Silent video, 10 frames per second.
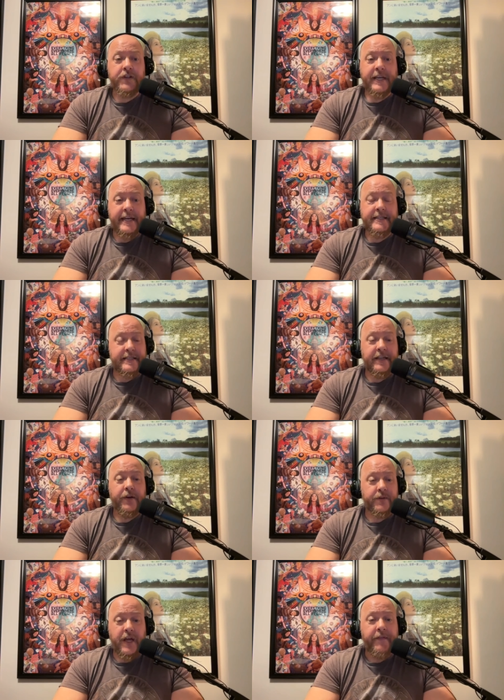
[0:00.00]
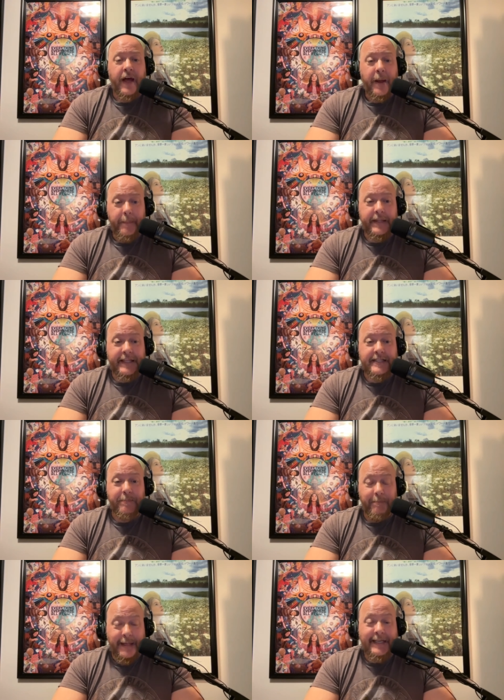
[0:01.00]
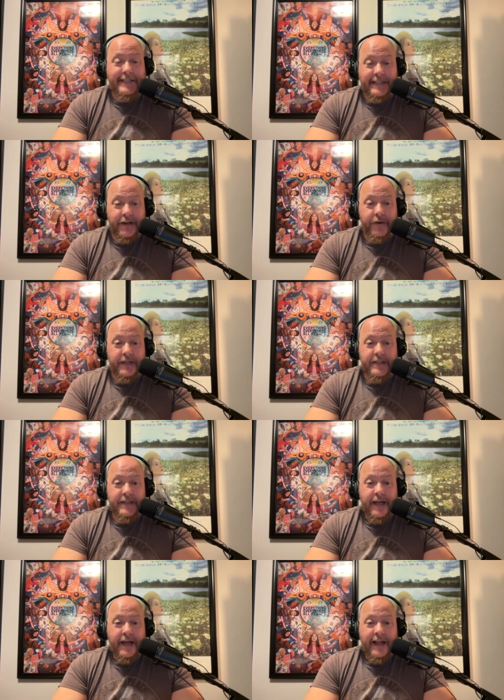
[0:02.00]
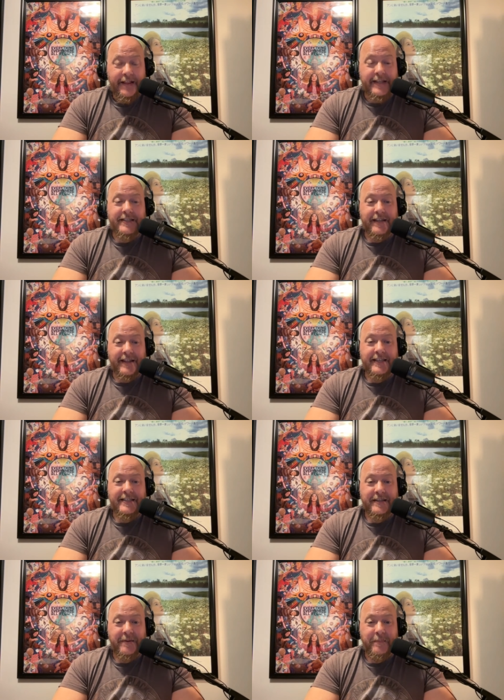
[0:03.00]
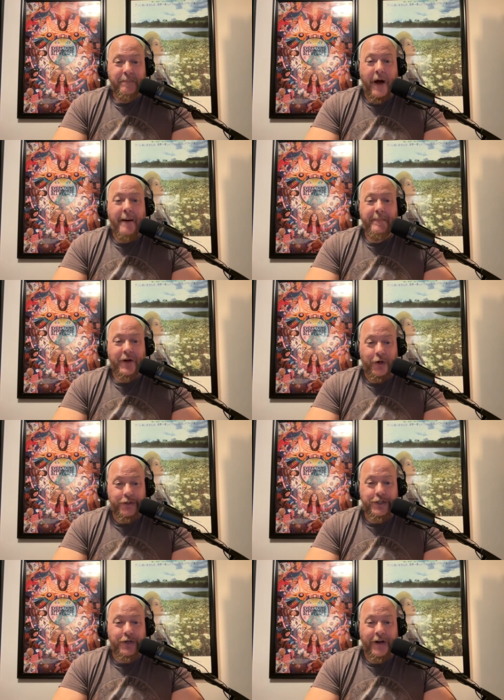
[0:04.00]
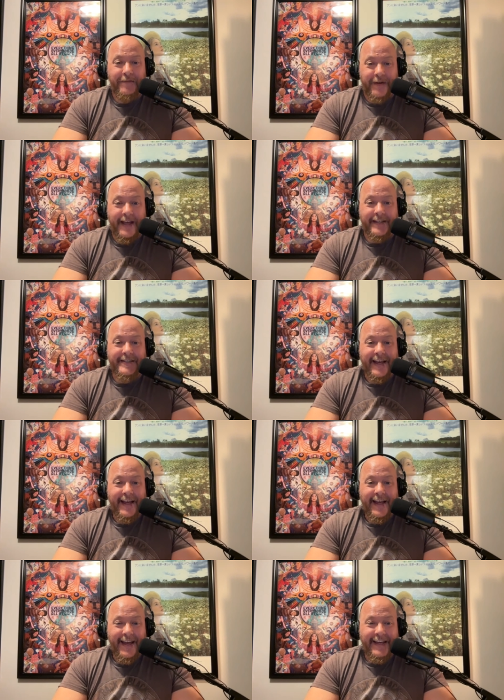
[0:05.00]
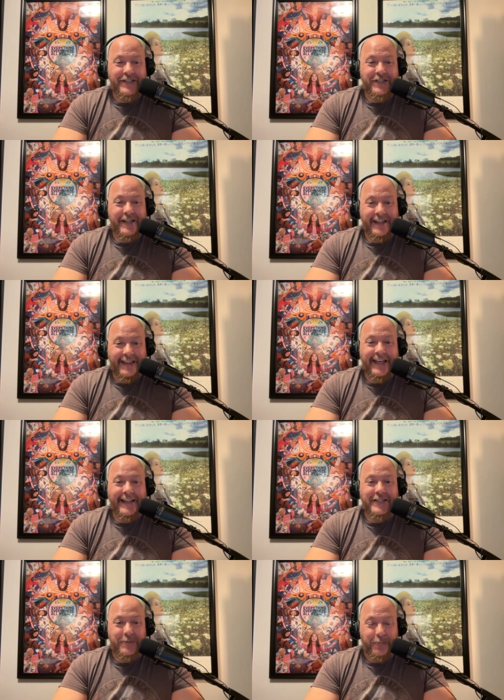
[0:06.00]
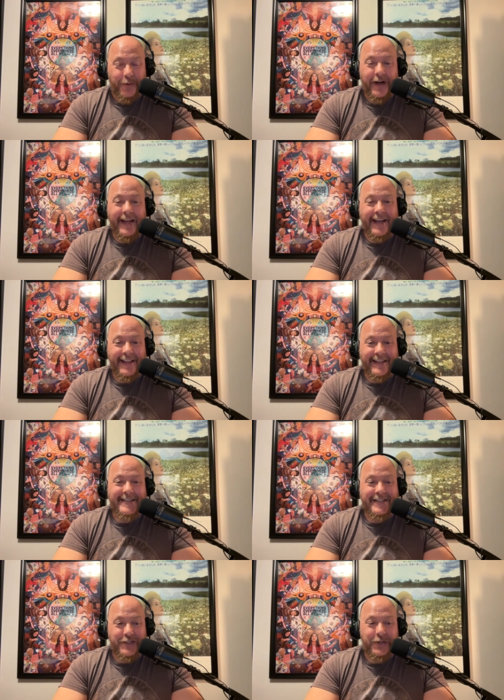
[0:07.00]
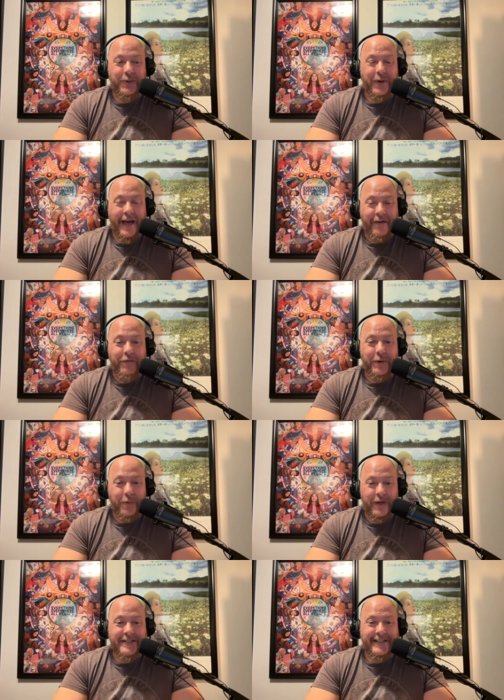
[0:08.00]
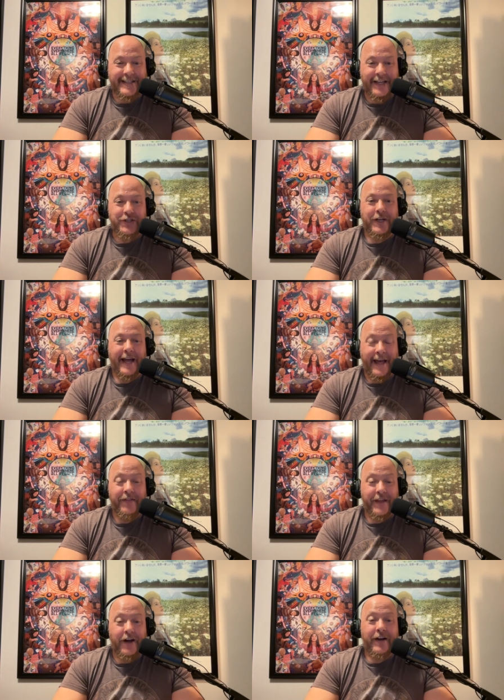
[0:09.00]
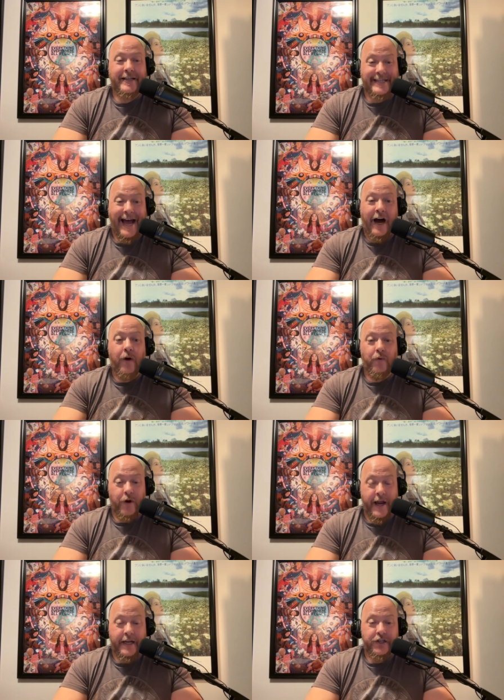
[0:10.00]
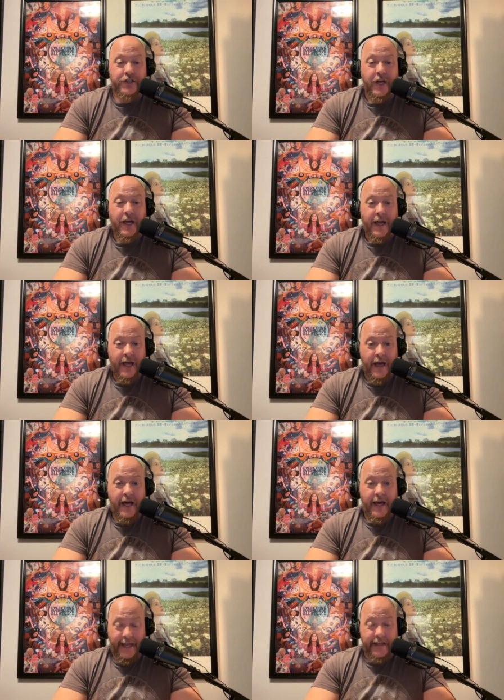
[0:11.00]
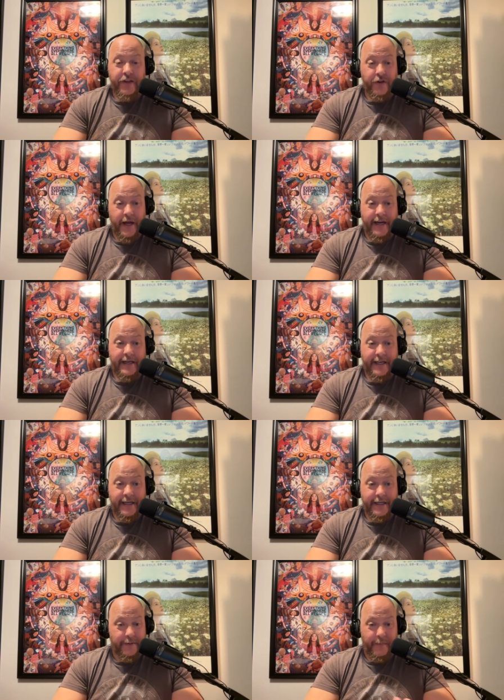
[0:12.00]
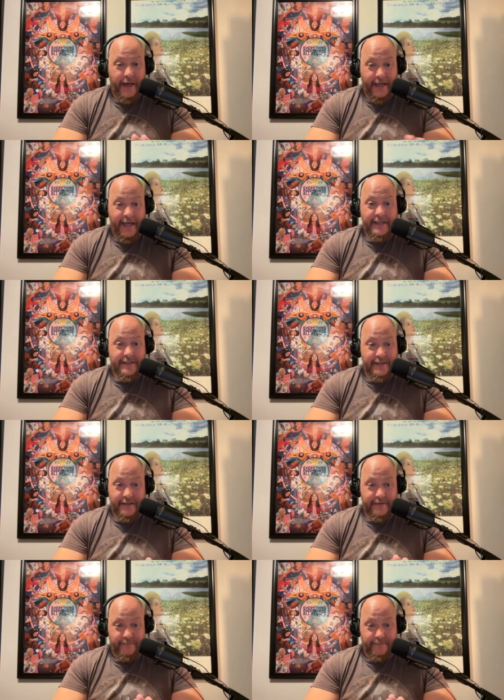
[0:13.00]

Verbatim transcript: There's cases still unresolved, but this mini series, this this pop culture event is yeah. the thing that's bringing this to everyone's attention and there is outrage uh, in the United Kingdom against